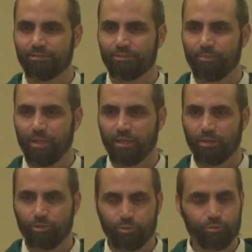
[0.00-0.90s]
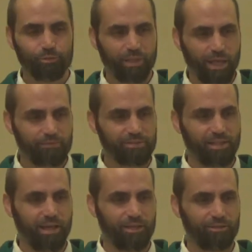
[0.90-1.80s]
to begin a new
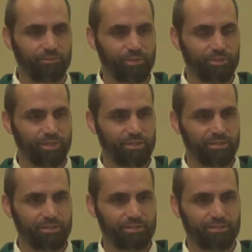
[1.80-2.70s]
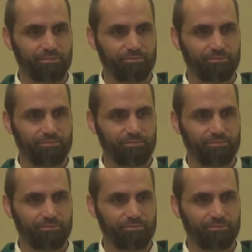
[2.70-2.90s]
lifestyle with Jesus.